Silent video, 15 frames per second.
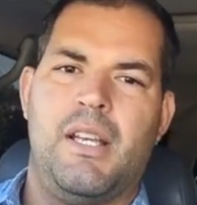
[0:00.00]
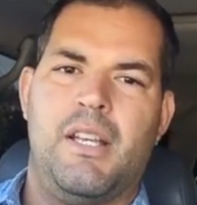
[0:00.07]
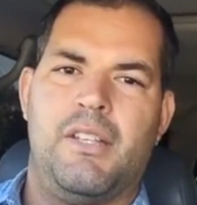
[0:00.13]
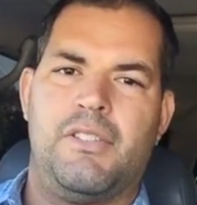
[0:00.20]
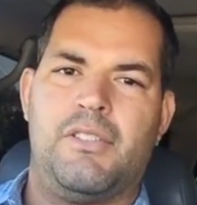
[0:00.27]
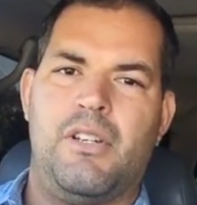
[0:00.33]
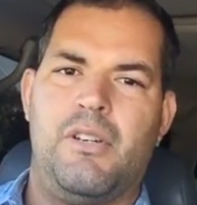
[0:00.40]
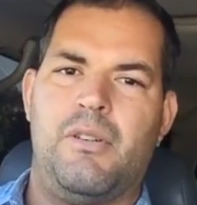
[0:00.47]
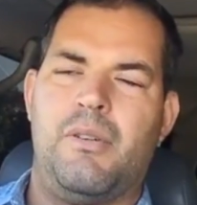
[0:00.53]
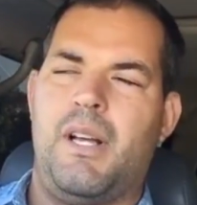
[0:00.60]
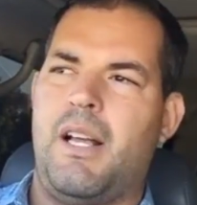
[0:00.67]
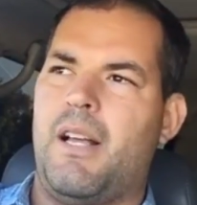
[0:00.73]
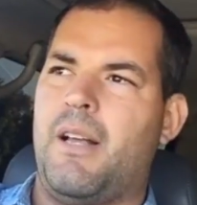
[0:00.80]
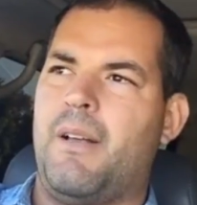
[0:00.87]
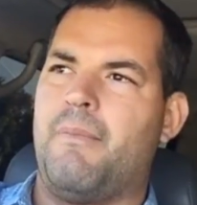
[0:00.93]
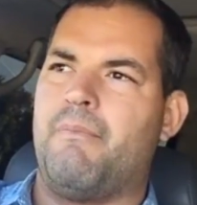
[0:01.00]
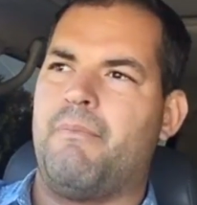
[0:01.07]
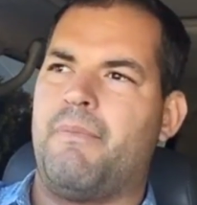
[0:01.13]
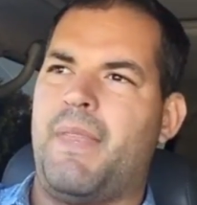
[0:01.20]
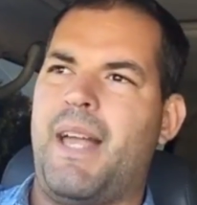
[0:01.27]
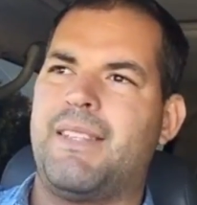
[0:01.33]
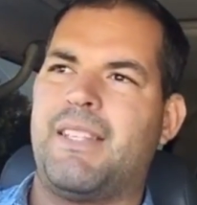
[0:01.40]
So
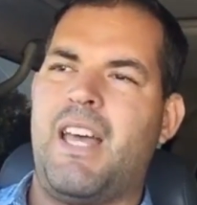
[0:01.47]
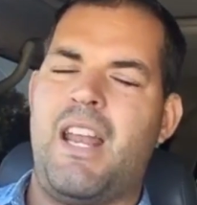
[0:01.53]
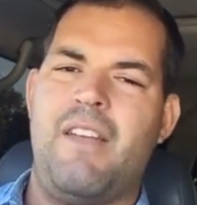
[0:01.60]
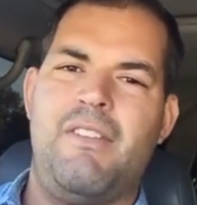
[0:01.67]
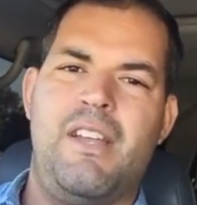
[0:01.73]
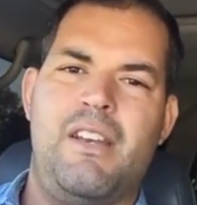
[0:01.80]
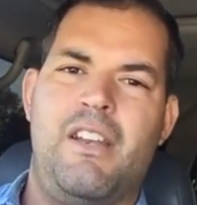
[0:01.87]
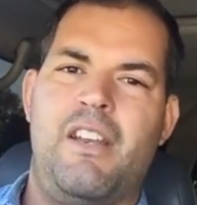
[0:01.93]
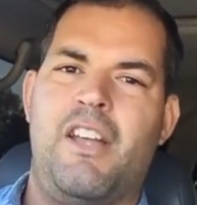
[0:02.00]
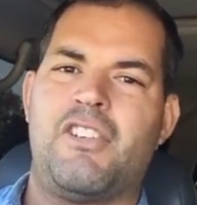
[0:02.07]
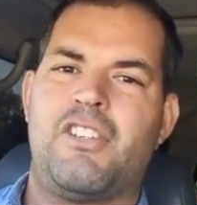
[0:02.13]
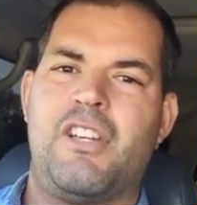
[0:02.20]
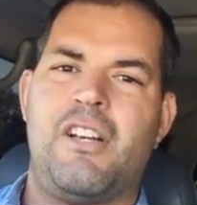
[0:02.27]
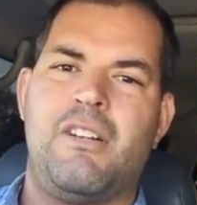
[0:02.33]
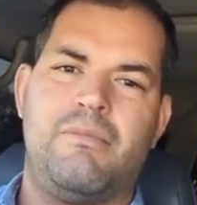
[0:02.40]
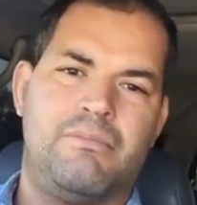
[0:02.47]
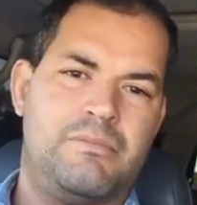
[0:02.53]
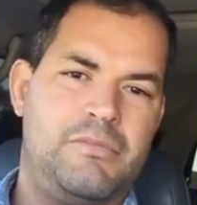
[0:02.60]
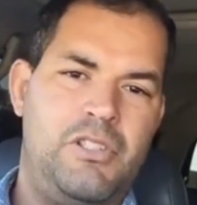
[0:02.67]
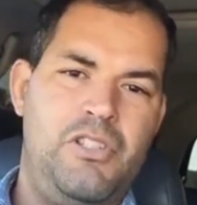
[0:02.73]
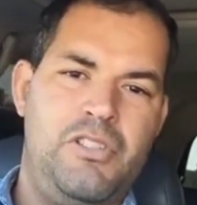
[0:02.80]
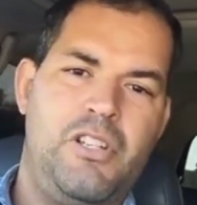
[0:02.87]
that's kind of it in a nutshell.
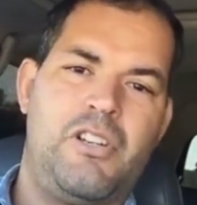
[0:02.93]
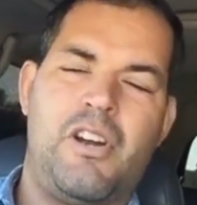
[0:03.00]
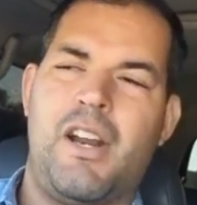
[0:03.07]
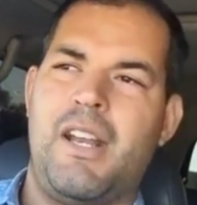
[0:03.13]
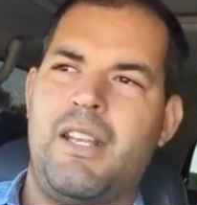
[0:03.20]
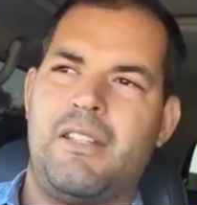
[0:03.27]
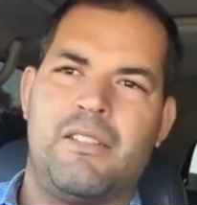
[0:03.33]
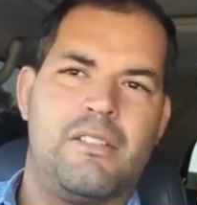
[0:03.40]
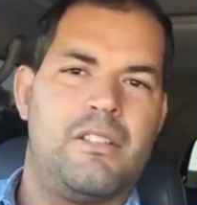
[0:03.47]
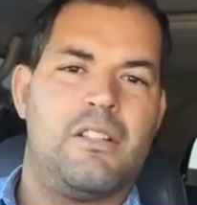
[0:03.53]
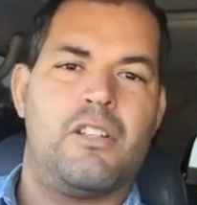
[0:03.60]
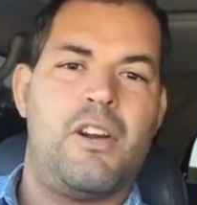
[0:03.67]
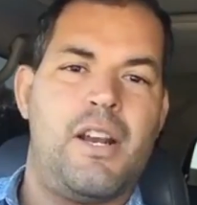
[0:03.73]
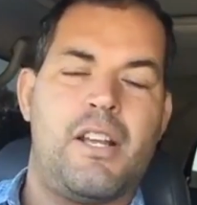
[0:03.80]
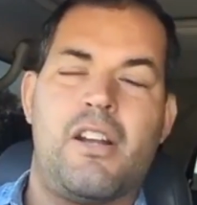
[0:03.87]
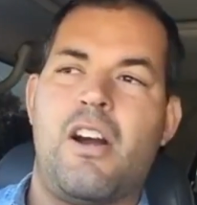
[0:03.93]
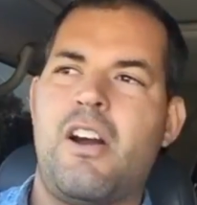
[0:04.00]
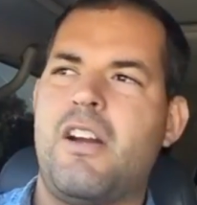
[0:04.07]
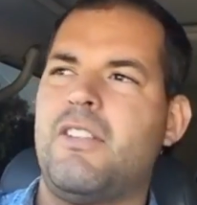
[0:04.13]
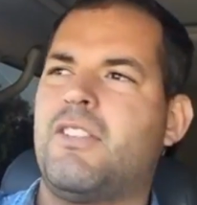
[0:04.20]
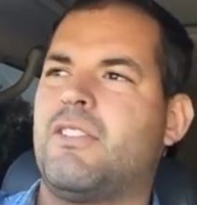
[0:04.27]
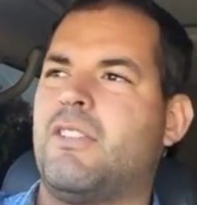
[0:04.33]
Using credit
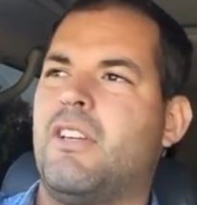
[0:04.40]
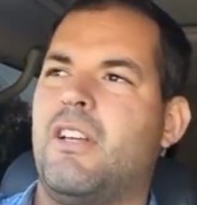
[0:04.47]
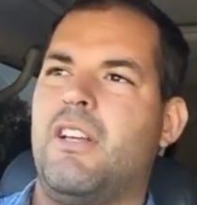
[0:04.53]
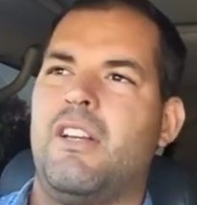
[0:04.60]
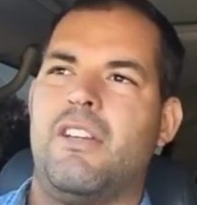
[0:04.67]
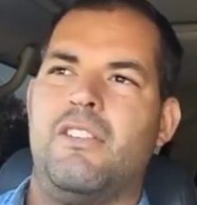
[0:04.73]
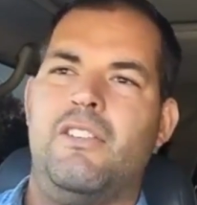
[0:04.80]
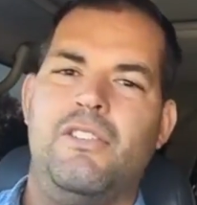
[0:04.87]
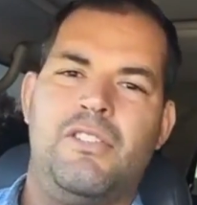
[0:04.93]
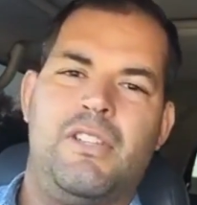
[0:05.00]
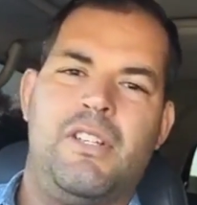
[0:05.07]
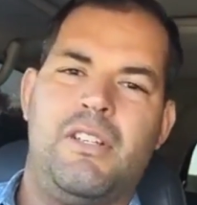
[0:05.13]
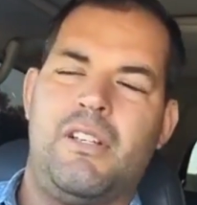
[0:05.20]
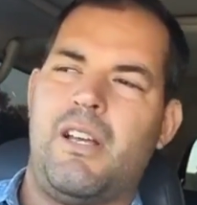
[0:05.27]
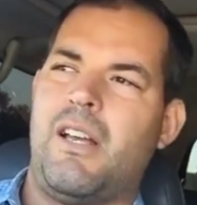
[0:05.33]
cards, using